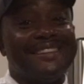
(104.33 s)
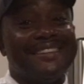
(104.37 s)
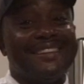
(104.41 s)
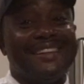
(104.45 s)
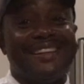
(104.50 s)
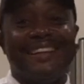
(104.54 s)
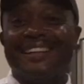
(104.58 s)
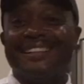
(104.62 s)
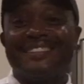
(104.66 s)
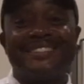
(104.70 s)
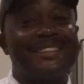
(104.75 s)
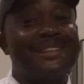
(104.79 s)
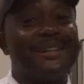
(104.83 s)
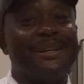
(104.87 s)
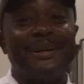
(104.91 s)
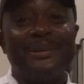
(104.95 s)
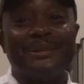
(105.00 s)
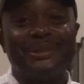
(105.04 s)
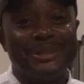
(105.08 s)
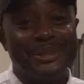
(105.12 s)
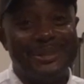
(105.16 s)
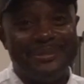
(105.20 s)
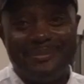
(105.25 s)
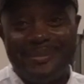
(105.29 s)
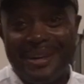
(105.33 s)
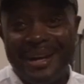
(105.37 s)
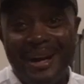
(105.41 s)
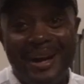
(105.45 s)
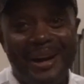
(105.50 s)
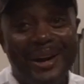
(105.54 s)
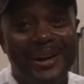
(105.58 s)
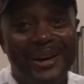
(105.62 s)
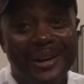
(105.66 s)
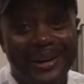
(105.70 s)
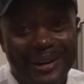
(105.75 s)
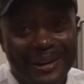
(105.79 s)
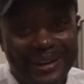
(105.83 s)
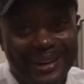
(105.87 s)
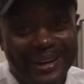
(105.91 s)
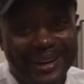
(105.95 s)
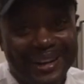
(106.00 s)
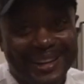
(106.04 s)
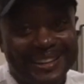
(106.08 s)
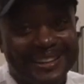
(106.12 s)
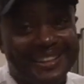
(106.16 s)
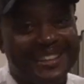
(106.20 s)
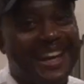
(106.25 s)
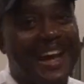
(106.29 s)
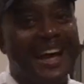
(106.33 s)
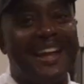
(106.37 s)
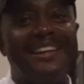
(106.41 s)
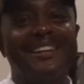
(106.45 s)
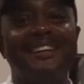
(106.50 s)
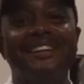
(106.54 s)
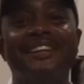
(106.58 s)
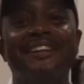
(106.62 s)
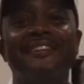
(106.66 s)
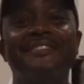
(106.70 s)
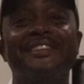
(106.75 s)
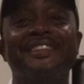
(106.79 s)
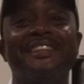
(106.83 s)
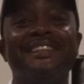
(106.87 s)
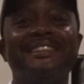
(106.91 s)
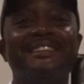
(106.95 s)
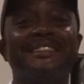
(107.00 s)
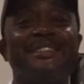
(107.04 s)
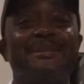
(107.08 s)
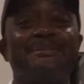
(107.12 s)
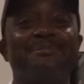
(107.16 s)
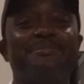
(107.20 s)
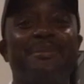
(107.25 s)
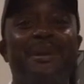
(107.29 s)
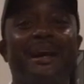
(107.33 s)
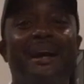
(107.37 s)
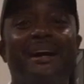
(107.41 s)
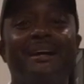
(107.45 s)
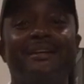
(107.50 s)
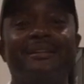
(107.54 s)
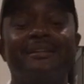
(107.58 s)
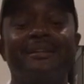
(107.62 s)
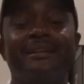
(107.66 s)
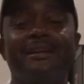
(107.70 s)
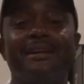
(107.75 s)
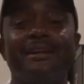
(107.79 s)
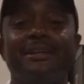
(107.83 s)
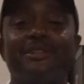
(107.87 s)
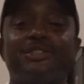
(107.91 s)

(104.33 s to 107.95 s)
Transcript: It's close to my heart. I love the Instant Pot.